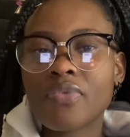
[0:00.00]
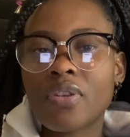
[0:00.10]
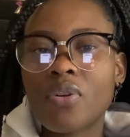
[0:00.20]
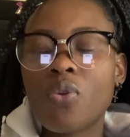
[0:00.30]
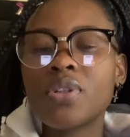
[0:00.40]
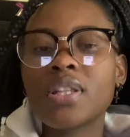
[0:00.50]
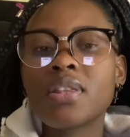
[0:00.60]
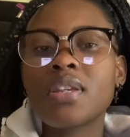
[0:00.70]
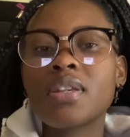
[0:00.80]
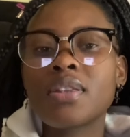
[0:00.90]
the only
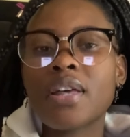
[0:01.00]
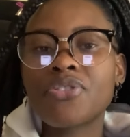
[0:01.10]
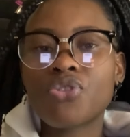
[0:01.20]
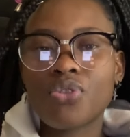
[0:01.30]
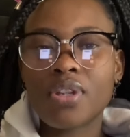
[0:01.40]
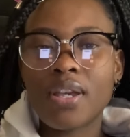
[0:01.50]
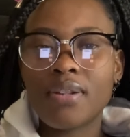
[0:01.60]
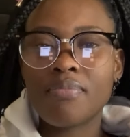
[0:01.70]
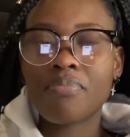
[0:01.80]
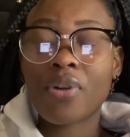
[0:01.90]
thing that you
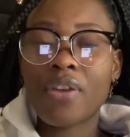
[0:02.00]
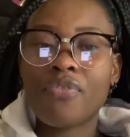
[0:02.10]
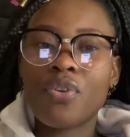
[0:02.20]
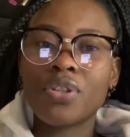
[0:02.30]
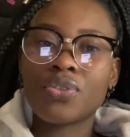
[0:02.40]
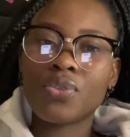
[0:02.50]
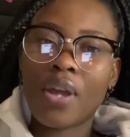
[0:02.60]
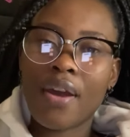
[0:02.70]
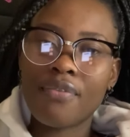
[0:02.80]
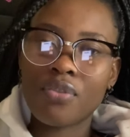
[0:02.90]
can pray for is to
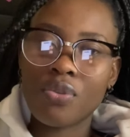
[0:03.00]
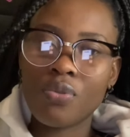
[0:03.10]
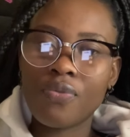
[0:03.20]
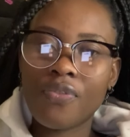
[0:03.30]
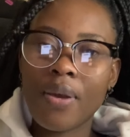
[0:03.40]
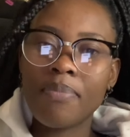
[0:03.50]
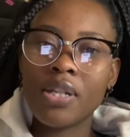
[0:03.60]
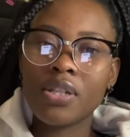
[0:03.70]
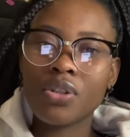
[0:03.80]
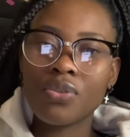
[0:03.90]
have good
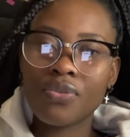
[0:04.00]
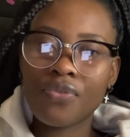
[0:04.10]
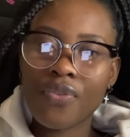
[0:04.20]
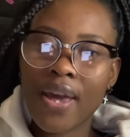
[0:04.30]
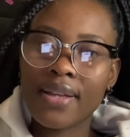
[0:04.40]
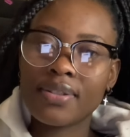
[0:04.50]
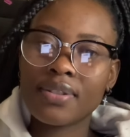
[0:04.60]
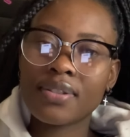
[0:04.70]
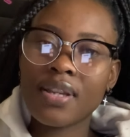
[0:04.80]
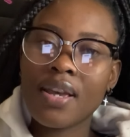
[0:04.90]
family, good
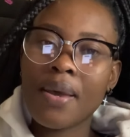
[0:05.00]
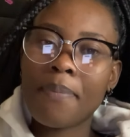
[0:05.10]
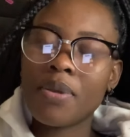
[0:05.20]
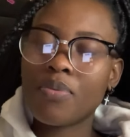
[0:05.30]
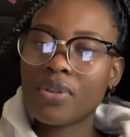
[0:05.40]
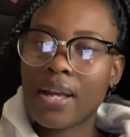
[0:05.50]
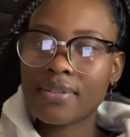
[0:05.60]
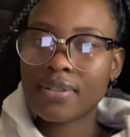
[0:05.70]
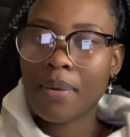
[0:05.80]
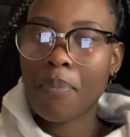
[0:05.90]
friends, people that
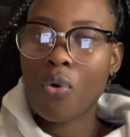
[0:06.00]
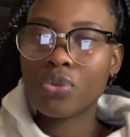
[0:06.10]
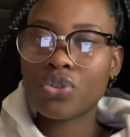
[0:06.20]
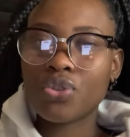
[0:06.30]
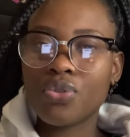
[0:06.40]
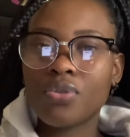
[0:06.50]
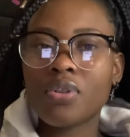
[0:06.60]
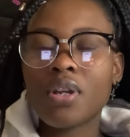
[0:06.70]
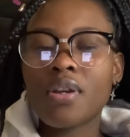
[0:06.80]
support you,